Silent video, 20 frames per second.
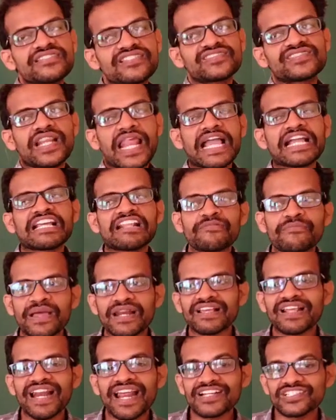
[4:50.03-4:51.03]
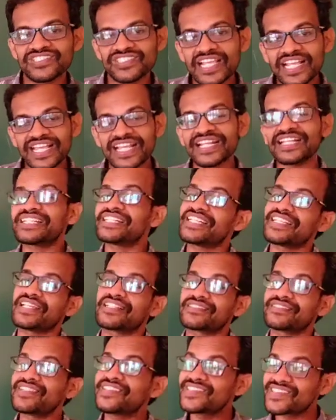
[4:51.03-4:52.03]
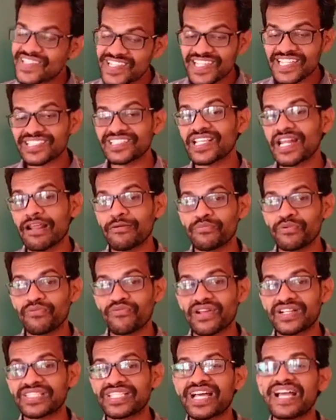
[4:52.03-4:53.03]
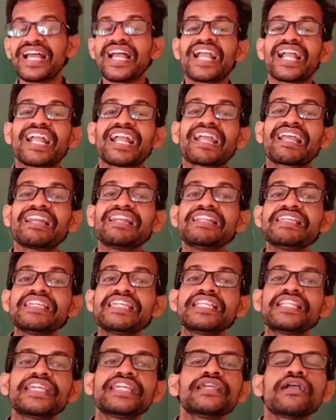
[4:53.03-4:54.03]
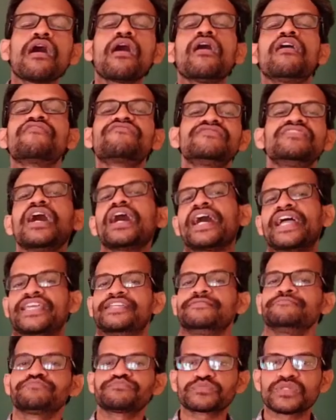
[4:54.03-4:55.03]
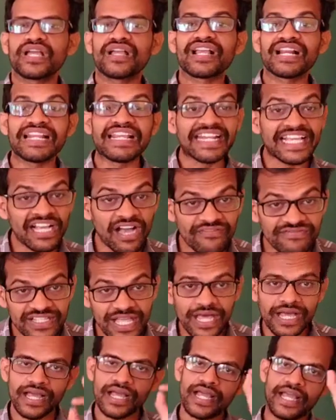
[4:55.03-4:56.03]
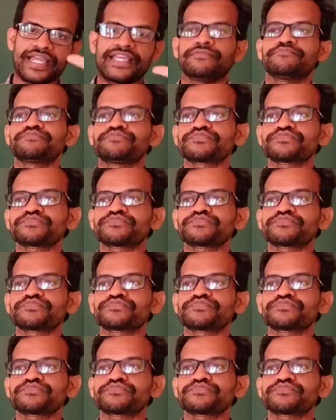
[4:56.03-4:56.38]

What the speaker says: These lacrimal glands secrete tears. These tears are helpful for the cleaning of the eye.